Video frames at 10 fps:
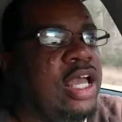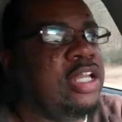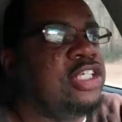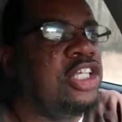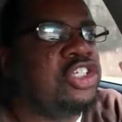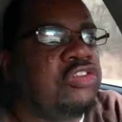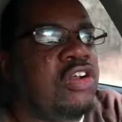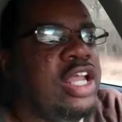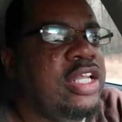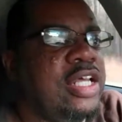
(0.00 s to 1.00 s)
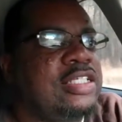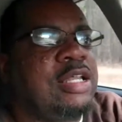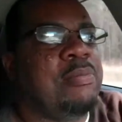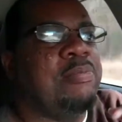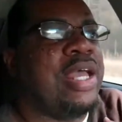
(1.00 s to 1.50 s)
And she trained us
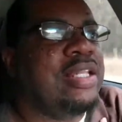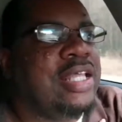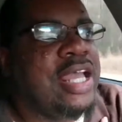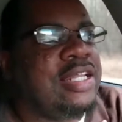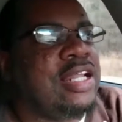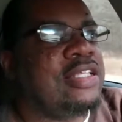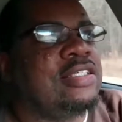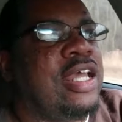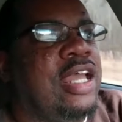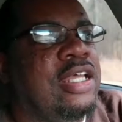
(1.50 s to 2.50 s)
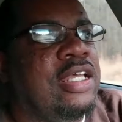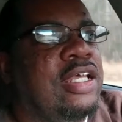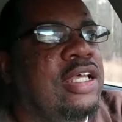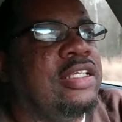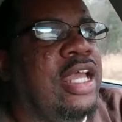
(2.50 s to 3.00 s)
and embed that in us that
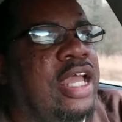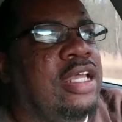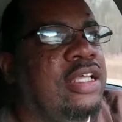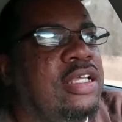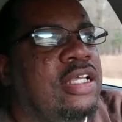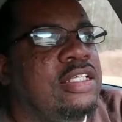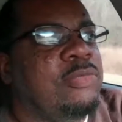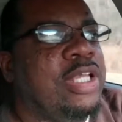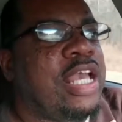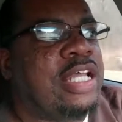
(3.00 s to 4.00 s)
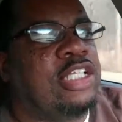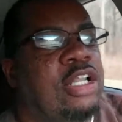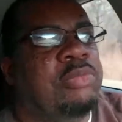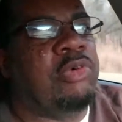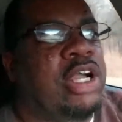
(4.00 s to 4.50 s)
that we got to
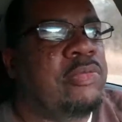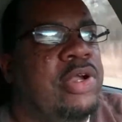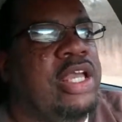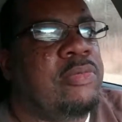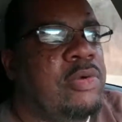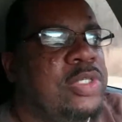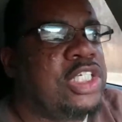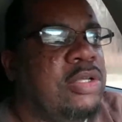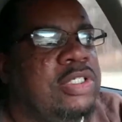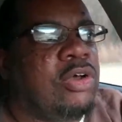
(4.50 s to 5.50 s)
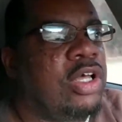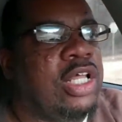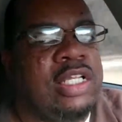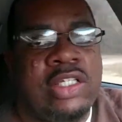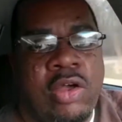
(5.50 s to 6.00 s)
the point where when she was talking
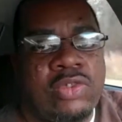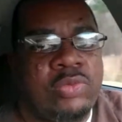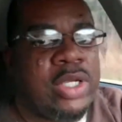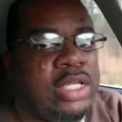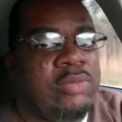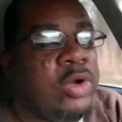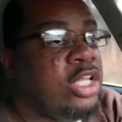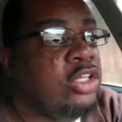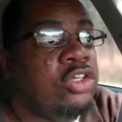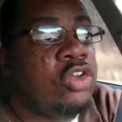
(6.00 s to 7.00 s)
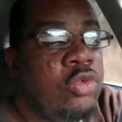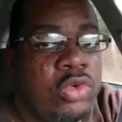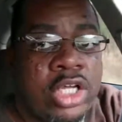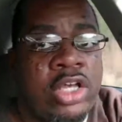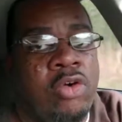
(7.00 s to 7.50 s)
to adults, we we knew
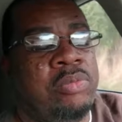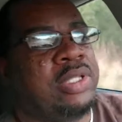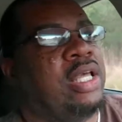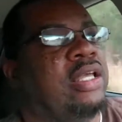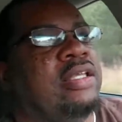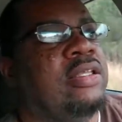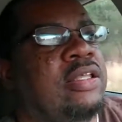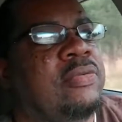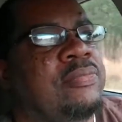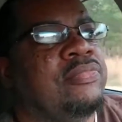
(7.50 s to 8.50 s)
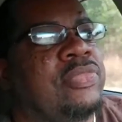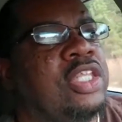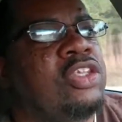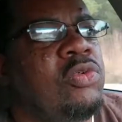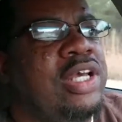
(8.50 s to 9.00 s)
to go play.
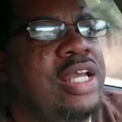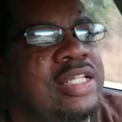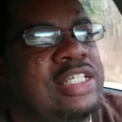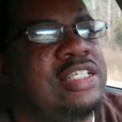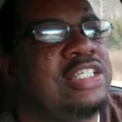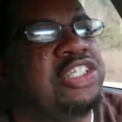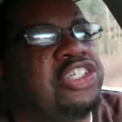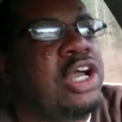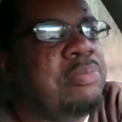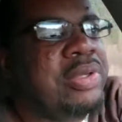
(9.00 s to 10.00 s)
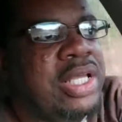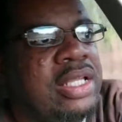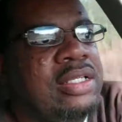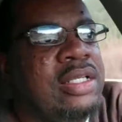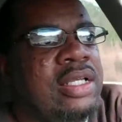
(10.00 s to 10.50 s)
You couldn't just jump
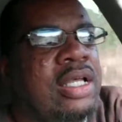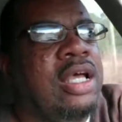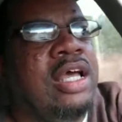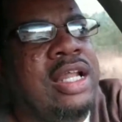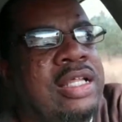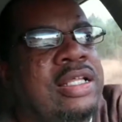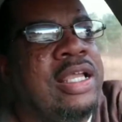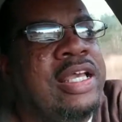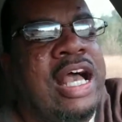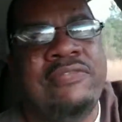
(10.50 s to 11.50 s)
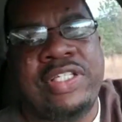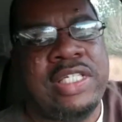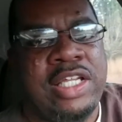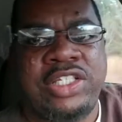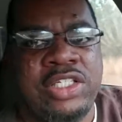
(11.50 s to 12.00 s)
in in, in
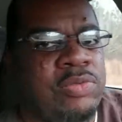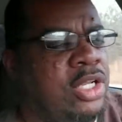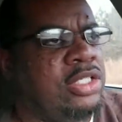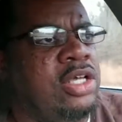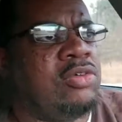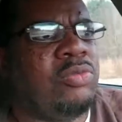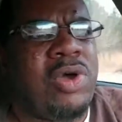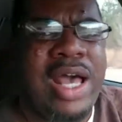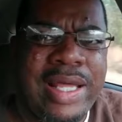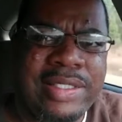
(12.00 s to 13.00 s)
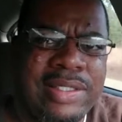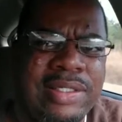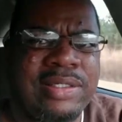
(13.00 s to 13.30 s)
conversations with adults. What?